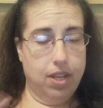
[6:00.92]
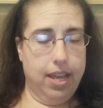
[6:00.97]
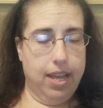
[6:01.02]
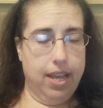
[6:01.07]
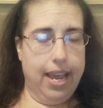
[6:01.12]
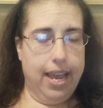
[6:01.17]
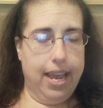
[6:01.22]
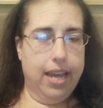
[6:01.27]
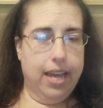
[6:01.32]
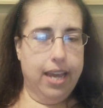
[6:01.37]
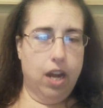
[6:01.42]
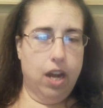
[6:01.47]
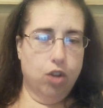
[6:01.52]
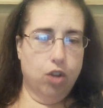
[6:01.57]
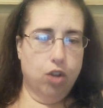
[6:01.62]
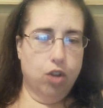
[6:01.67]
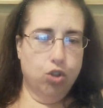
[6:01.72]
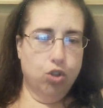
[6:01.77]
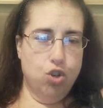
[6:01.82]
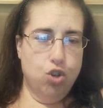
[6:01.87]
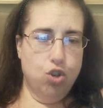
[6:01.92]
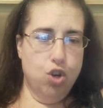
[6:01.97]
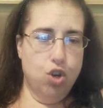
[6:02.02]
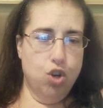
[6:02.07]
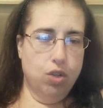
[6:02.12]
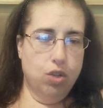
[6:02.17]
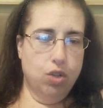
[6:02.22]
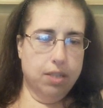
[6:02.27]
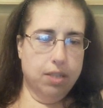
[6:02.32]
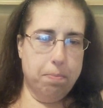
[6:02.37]
And I also
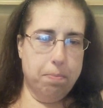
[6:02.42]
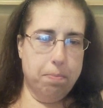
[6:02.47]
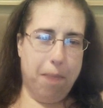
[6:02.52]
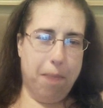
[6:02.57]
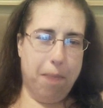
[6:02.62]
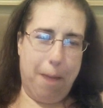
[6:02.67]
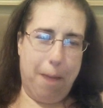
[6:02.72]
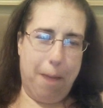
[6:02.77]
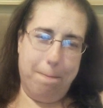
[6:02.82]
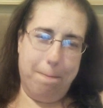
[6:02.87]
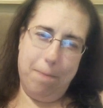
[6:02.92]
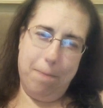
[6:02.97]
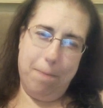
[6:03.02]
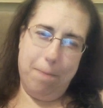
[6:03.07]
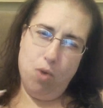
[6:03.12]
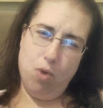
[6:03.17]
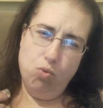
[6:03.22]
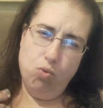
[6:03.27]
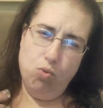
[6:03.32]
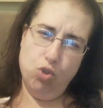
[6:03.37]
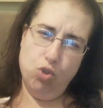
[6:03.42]
noted my bones